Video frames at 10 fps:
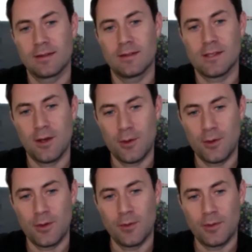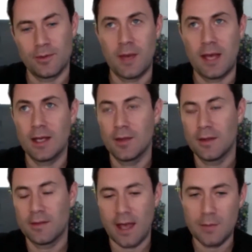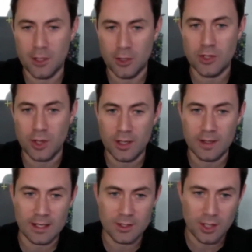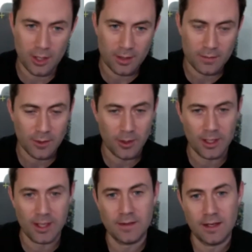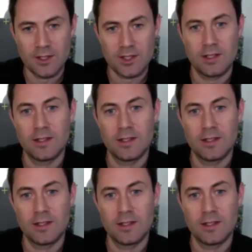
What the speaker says: So depending on the time that you join that journey of an organization,